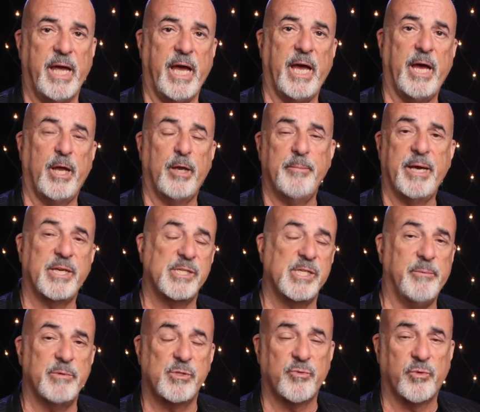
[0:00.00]
The
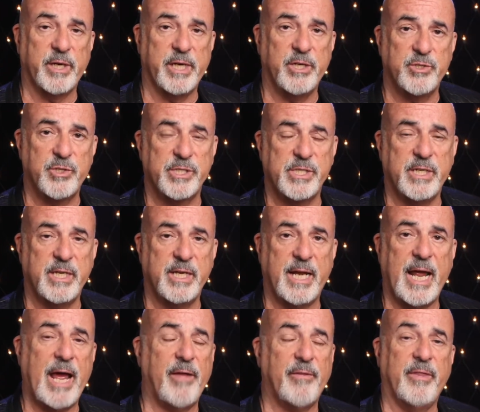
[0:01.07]
magazine was really interested in
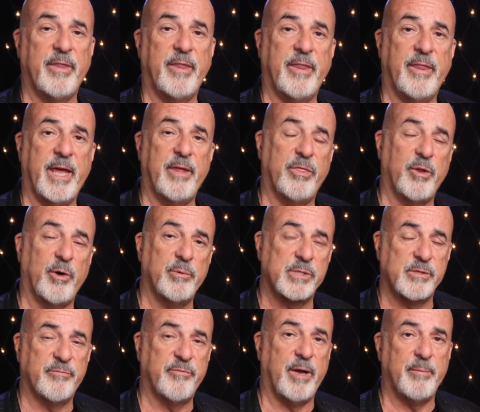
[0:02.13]
that. They thought it
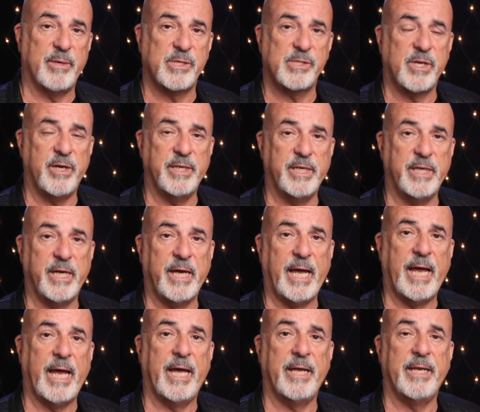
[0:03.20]
was a fabulous idea,
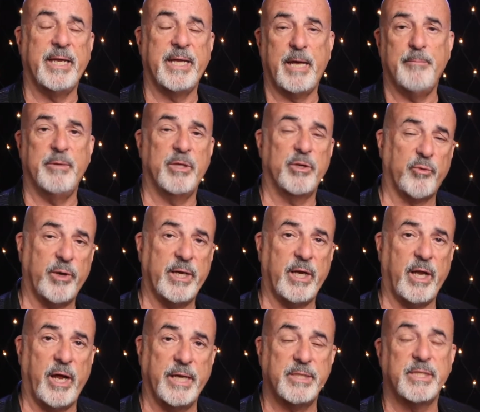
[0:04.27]
and they gave me the green
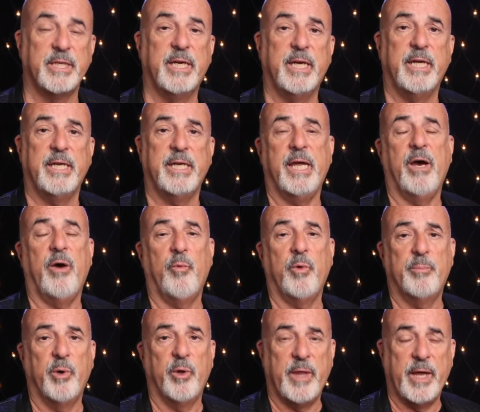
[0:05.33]
light. Now,
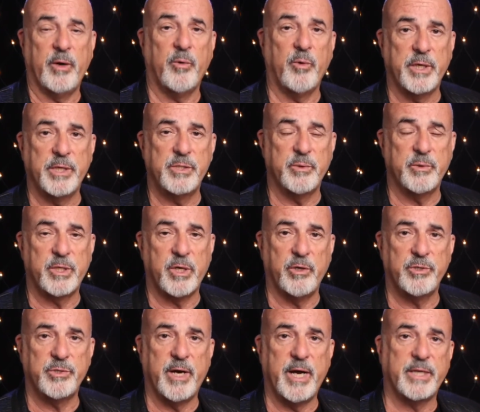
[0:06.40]
we put that all into a
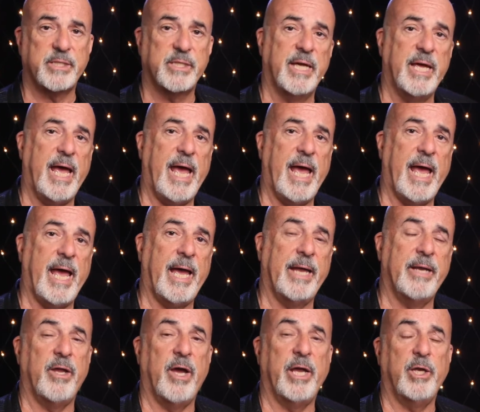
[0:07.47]
contract,
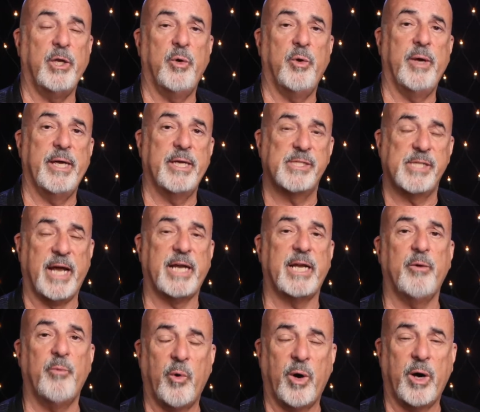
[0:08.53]
and I knew
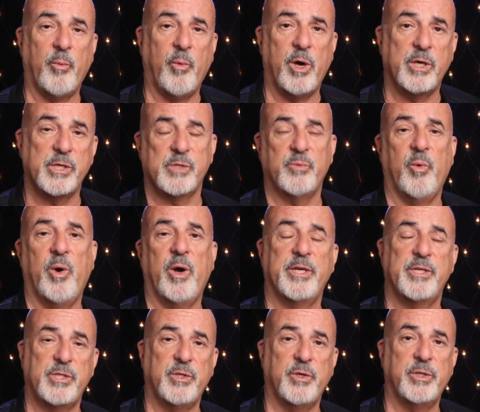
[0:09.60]
exactly where I was and where I
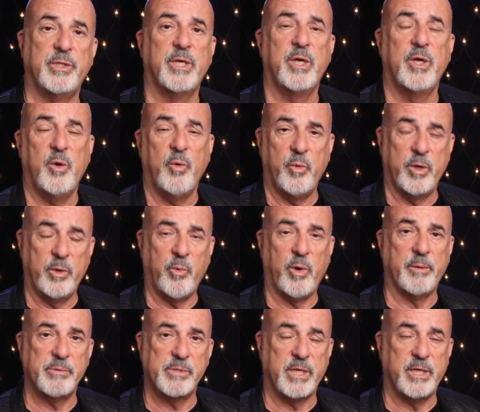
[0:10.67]
stood with
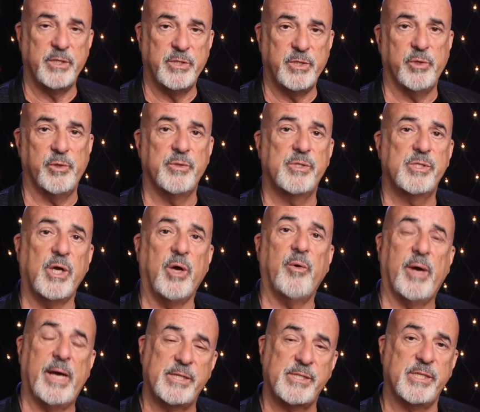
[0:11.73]
what I was going to do.
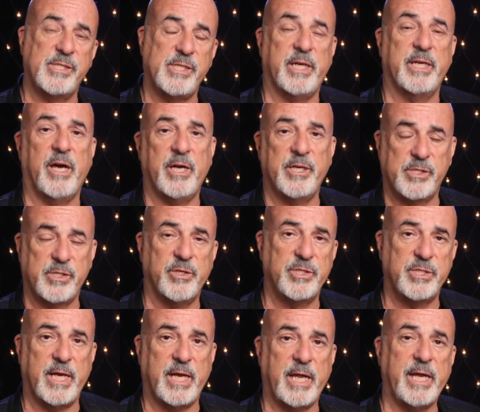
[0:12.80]
So, as I said, I
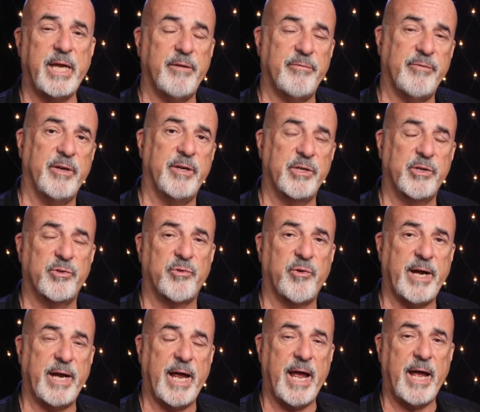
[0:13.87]
searched LA, found a
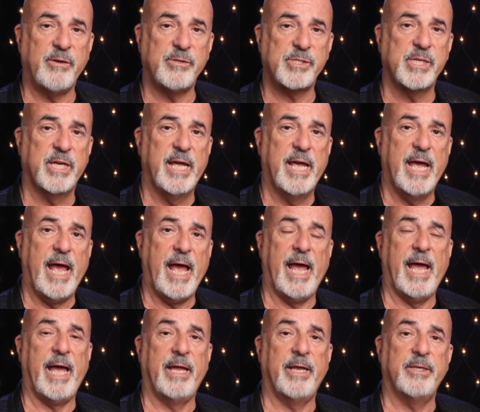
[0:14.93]
great house,
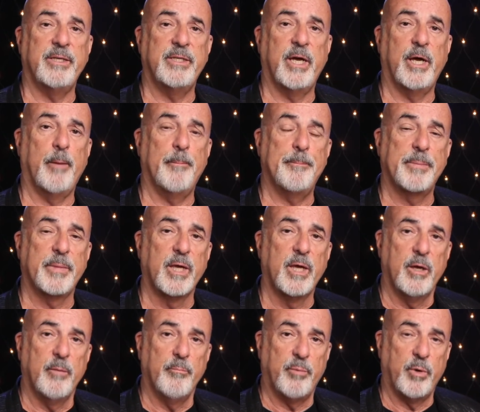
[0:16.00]
and
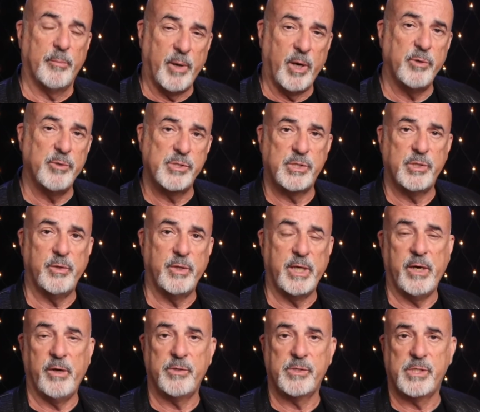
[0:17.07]
proposed to
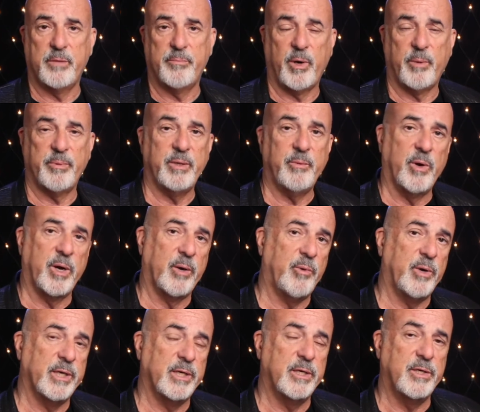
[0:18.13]
the owners of the property what I
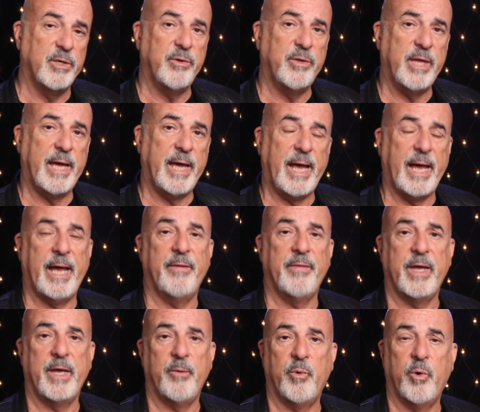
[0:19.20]
wanted to do there,
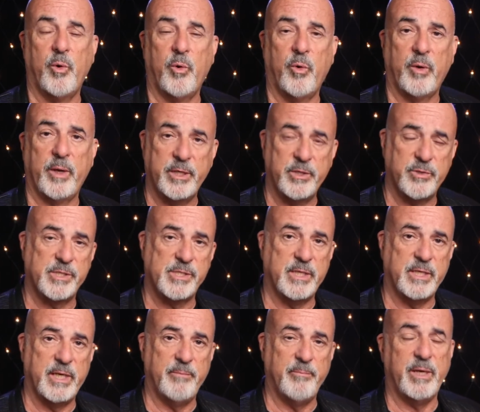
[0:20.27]
and they were all
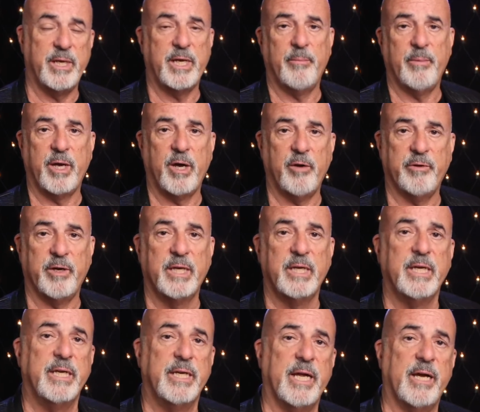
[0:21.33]
interested in me coming over.
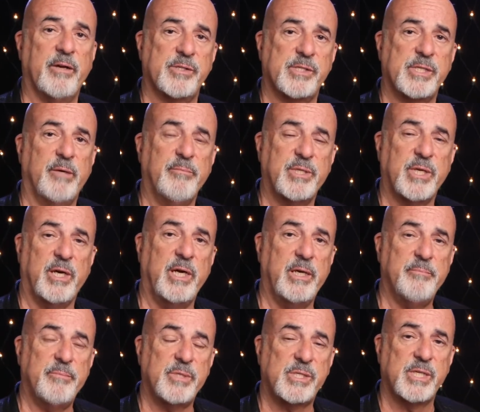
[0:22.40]
Now,
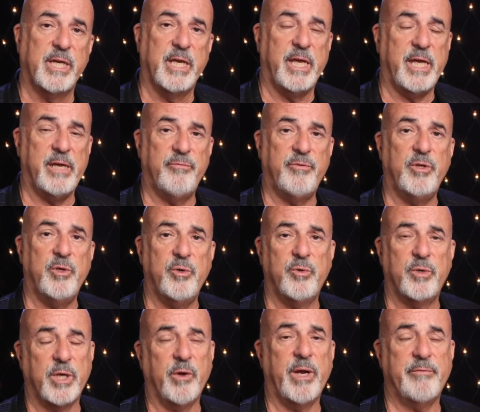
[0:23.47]
sometimes if
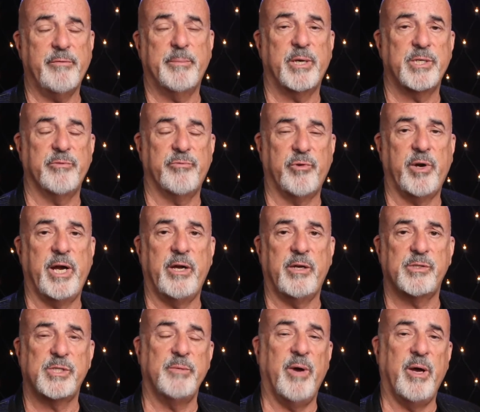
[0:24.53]
you don't have a budget for a
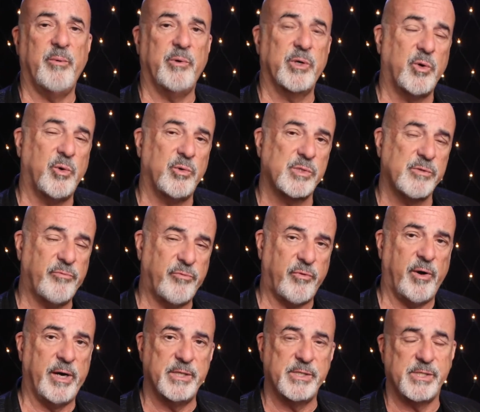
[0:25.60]
house, you might want to call some
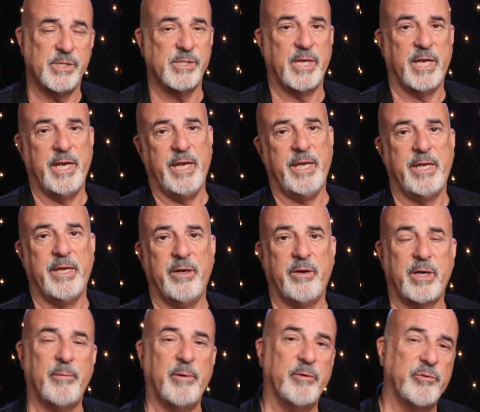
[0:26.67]
friends and say, hey, can
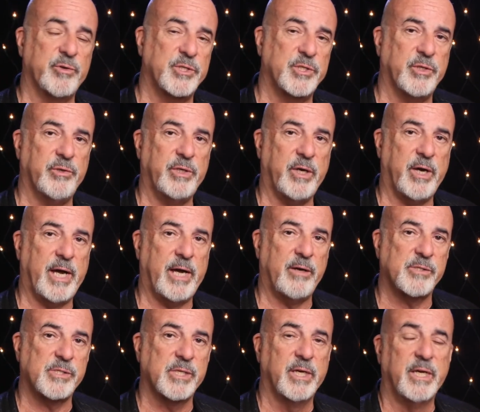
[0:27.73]
I come over and shoot your
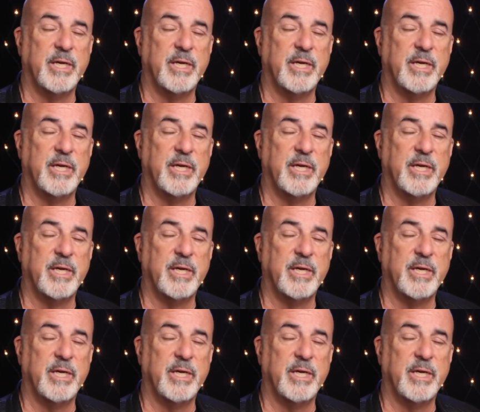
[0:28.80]
house?